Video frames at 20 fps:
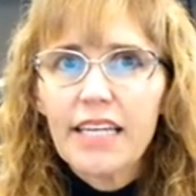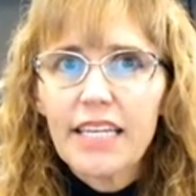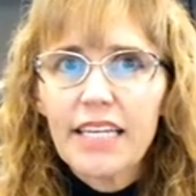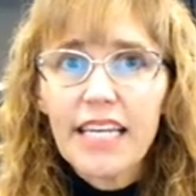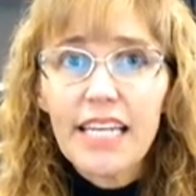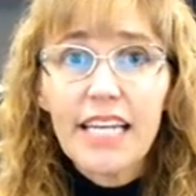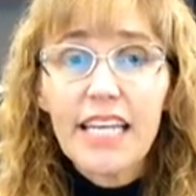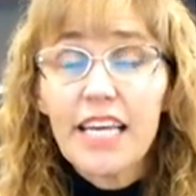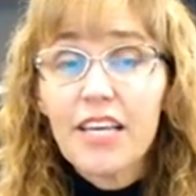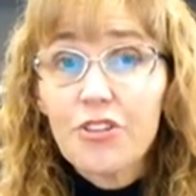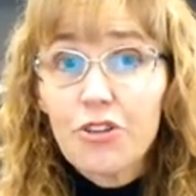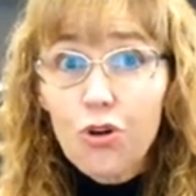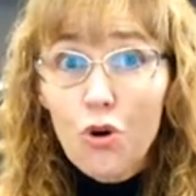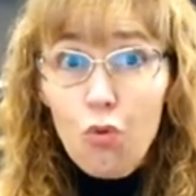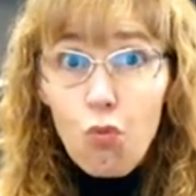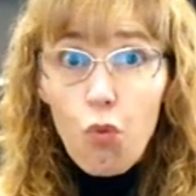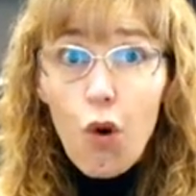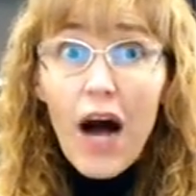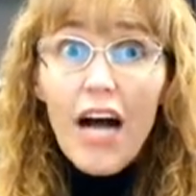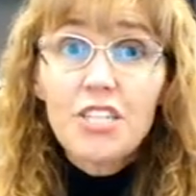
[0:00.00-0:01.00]
can either
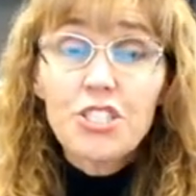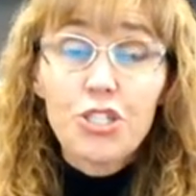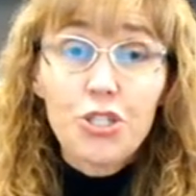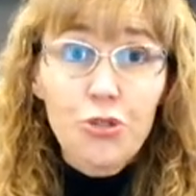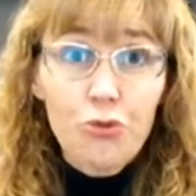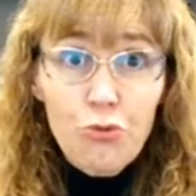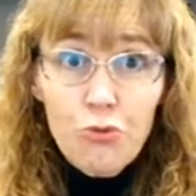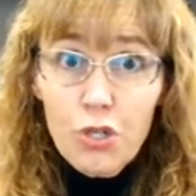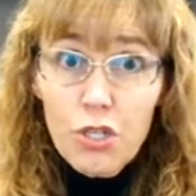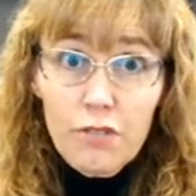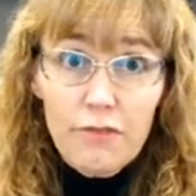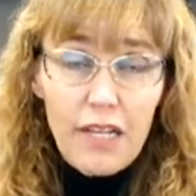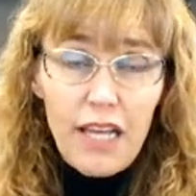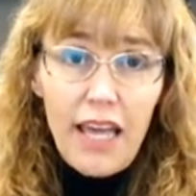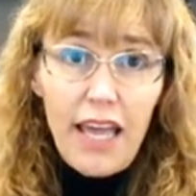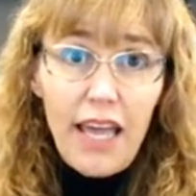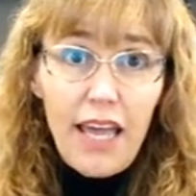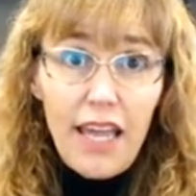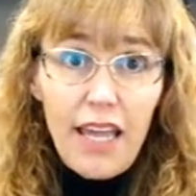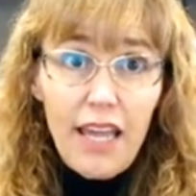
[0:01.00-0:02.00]
watch through
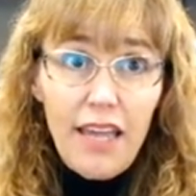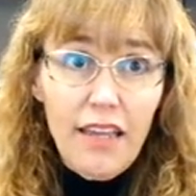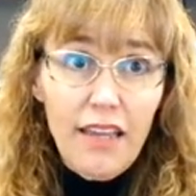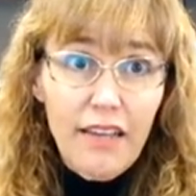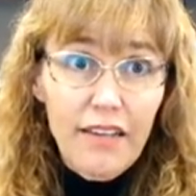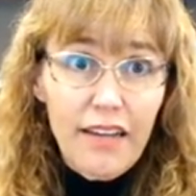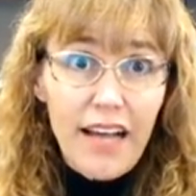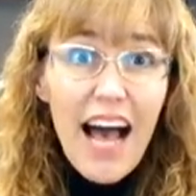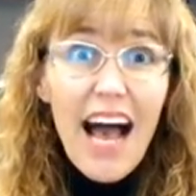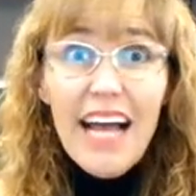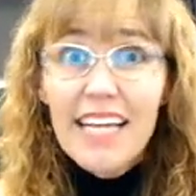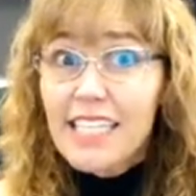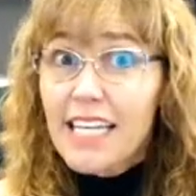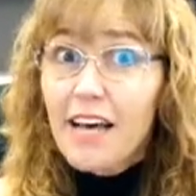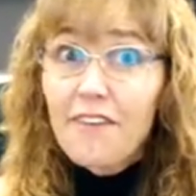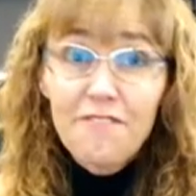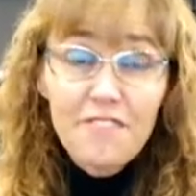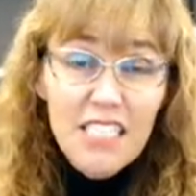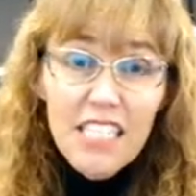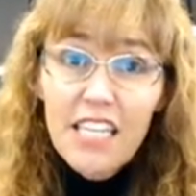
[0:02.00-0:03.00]
a
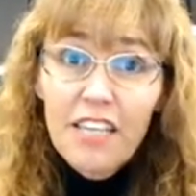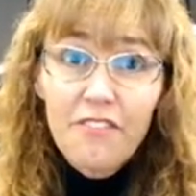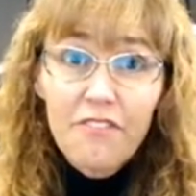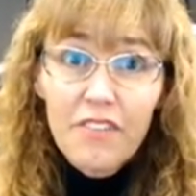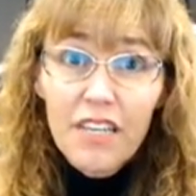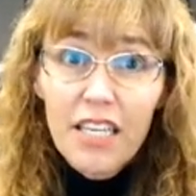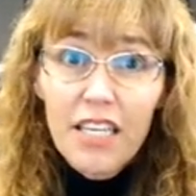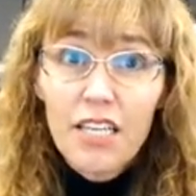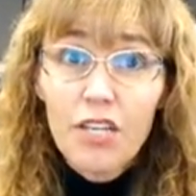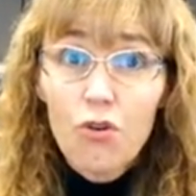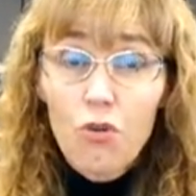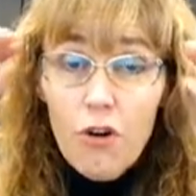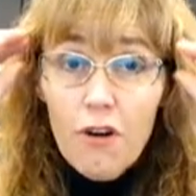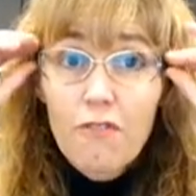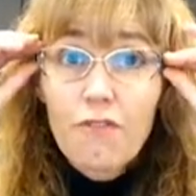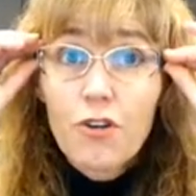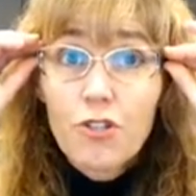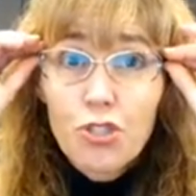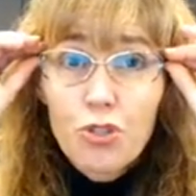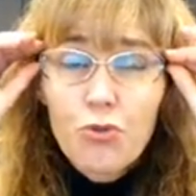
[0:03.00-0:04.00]
high-def T V or
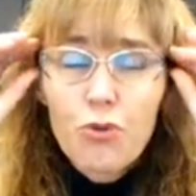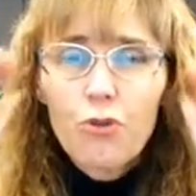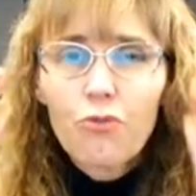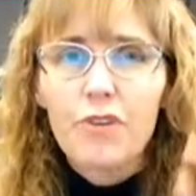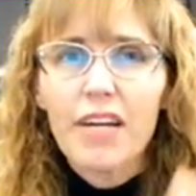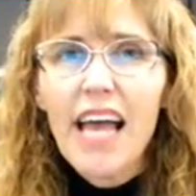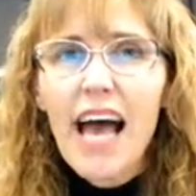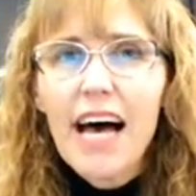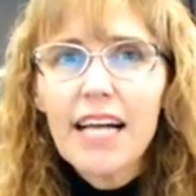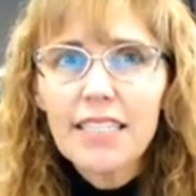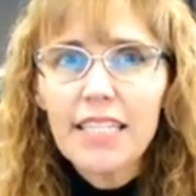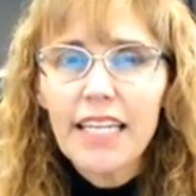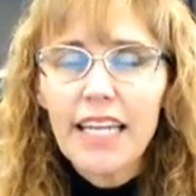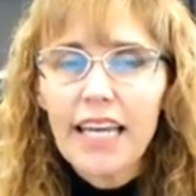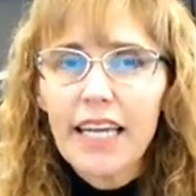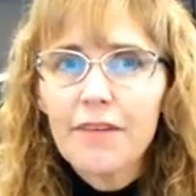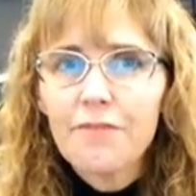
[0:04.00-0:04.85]
virtual reality